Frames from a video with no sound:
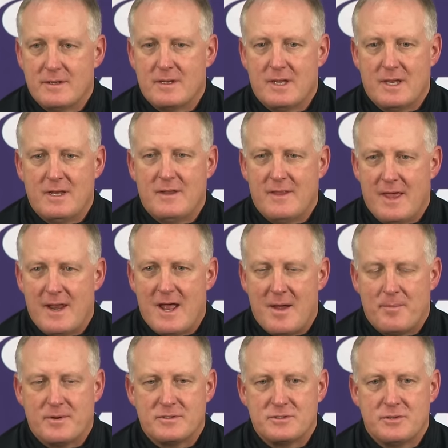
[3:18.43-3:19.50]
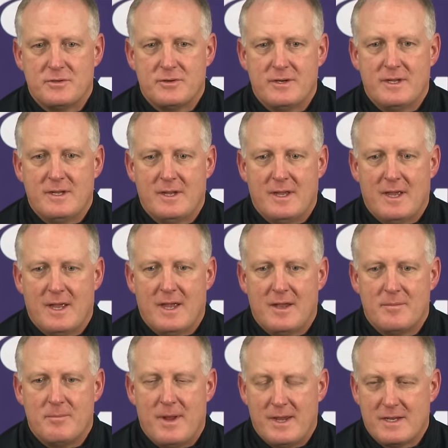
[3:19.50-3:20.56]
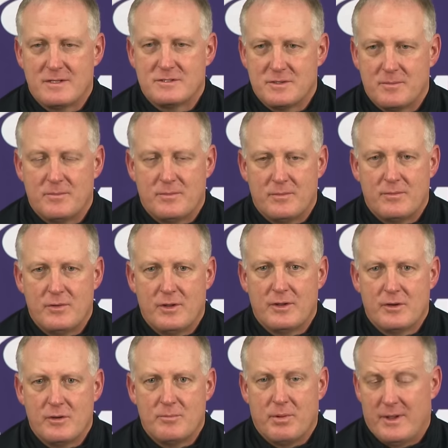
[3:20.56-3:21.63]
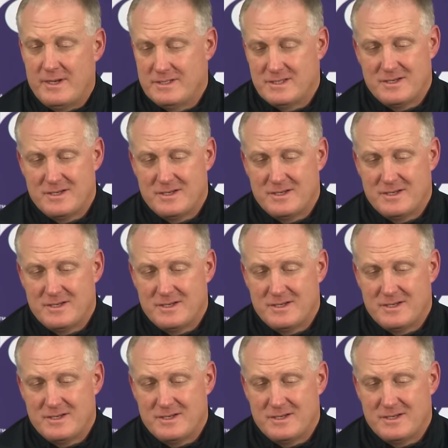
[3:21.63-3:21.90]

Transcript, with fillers: getting that opportunity and making some really good plays.